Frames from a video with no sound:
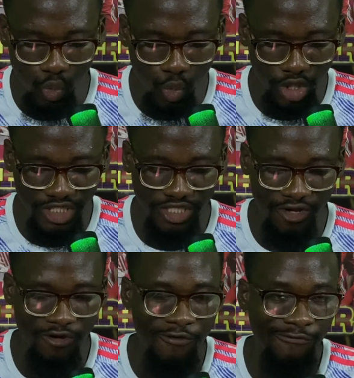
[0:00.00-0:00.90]
watch
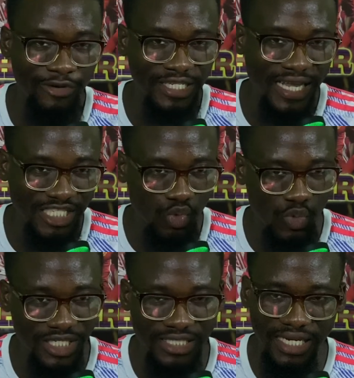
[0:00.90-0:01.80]
for the next
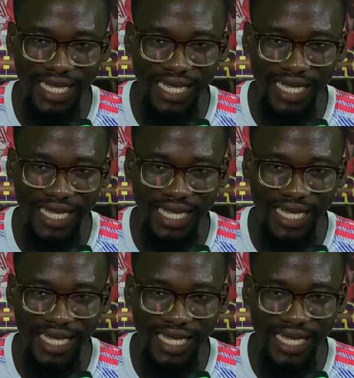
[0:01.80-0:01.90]
weeks.